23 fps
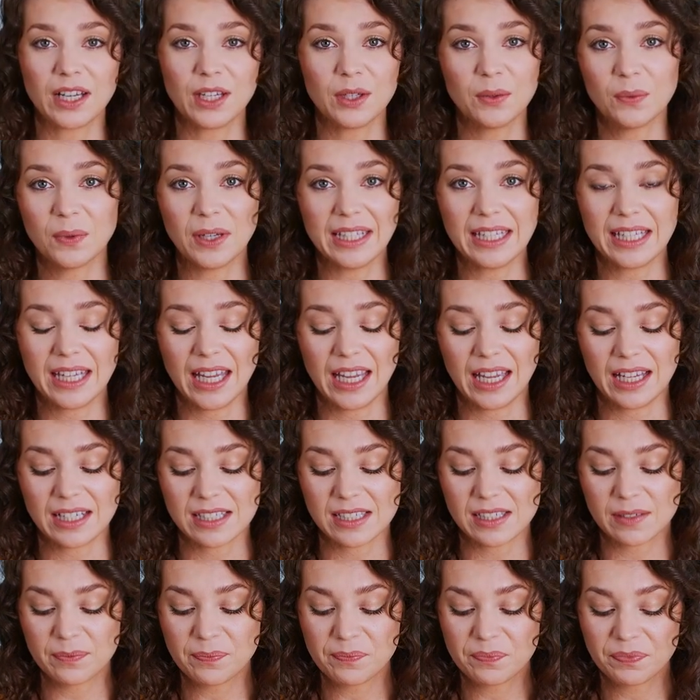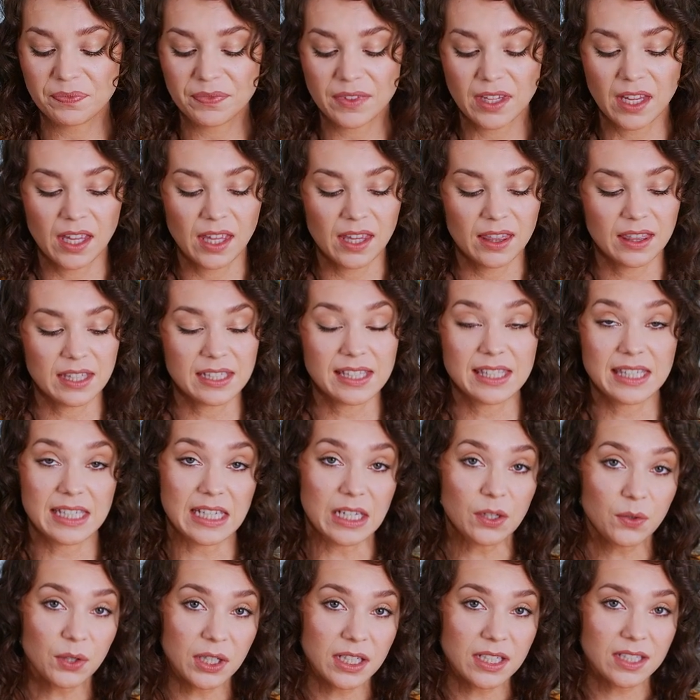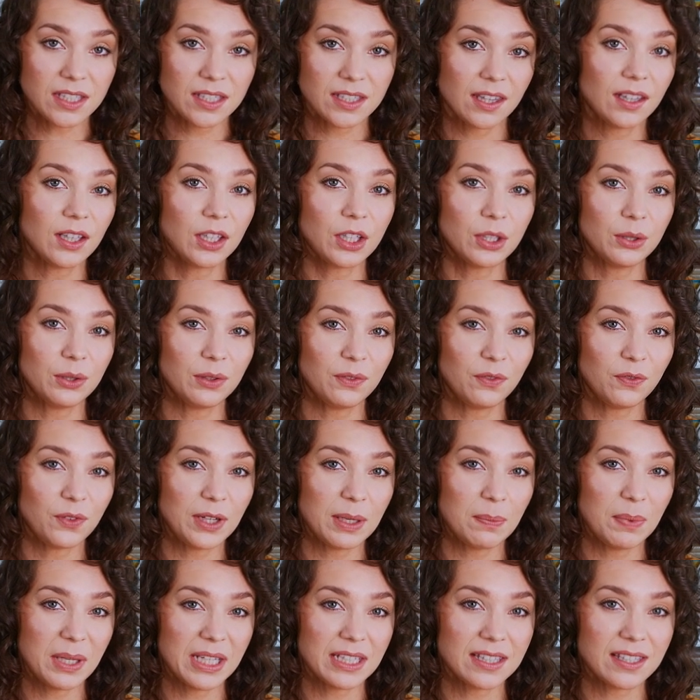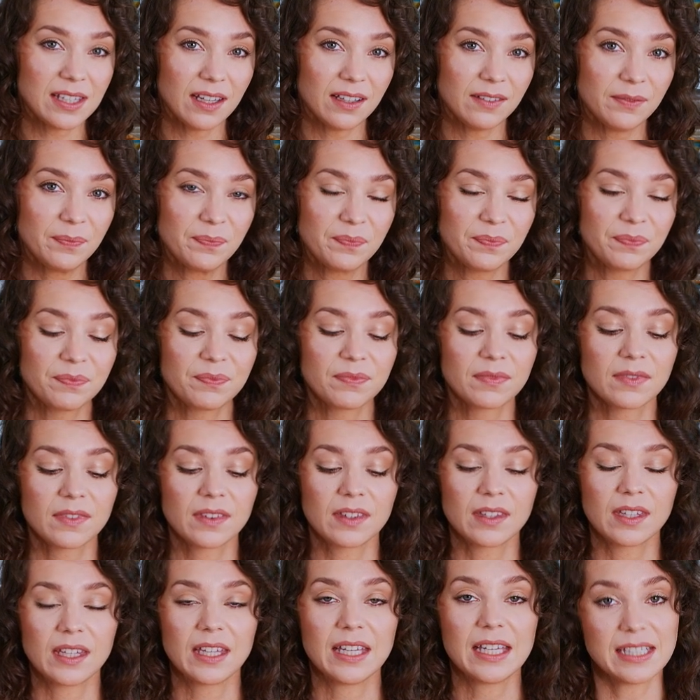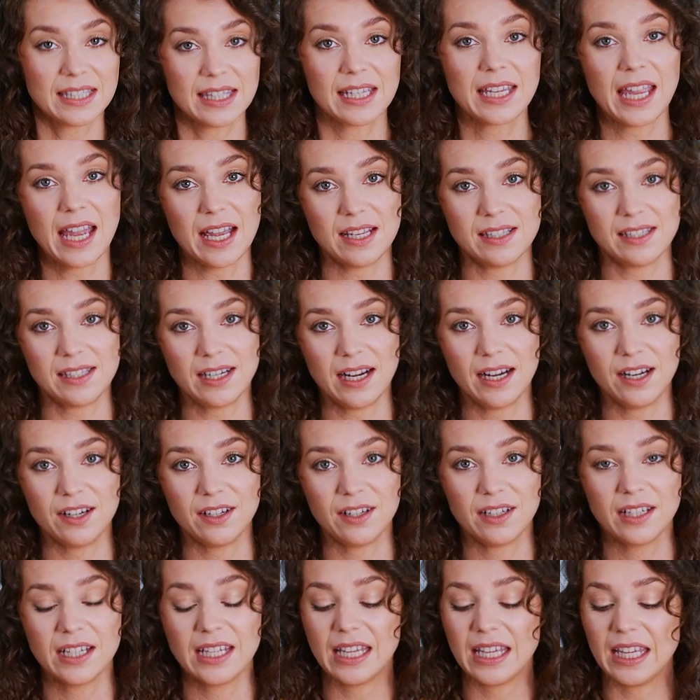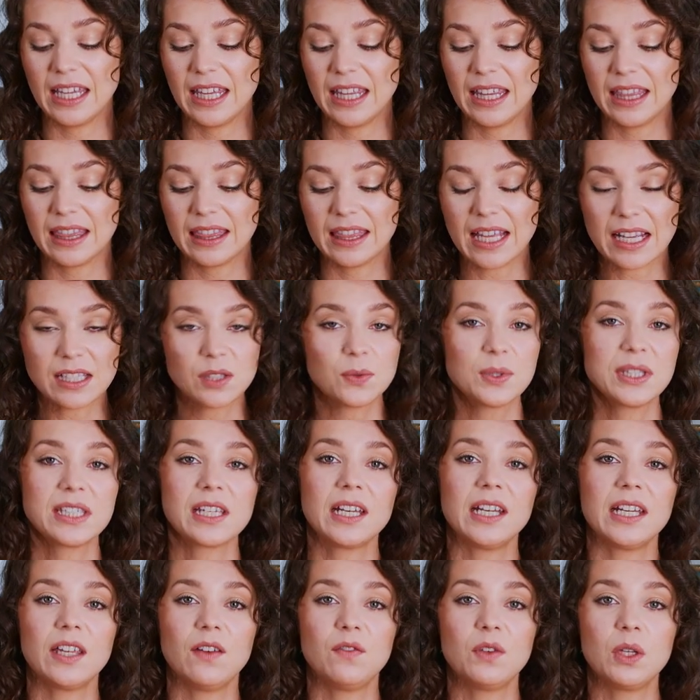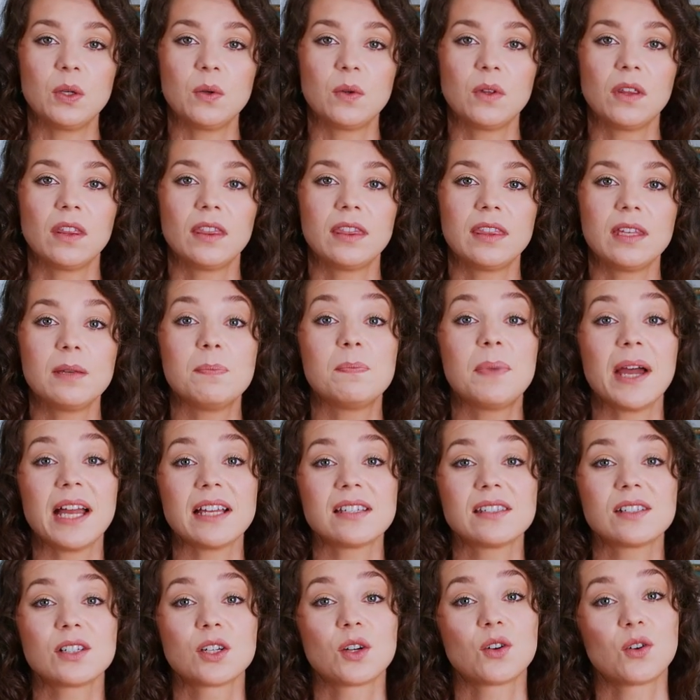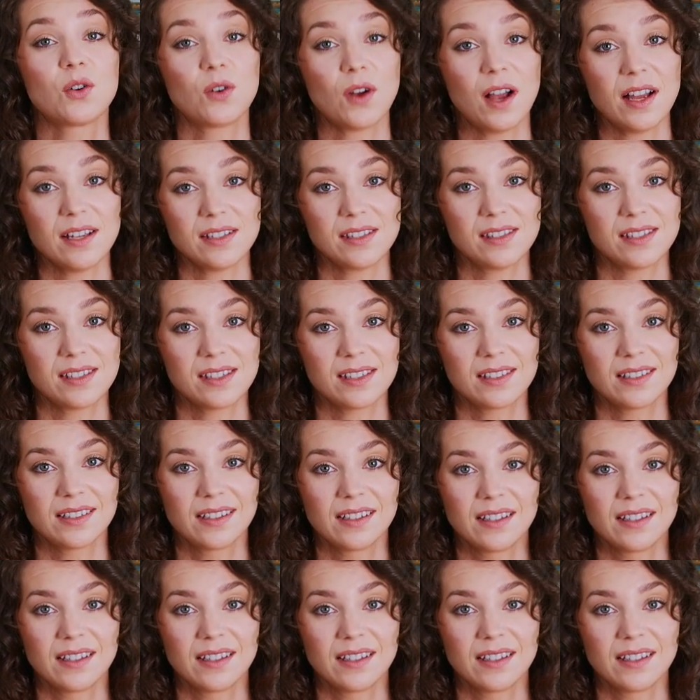You really can't. The secret to the gluten-free pizza is the cast iron. That's what's gonna give you the best crust.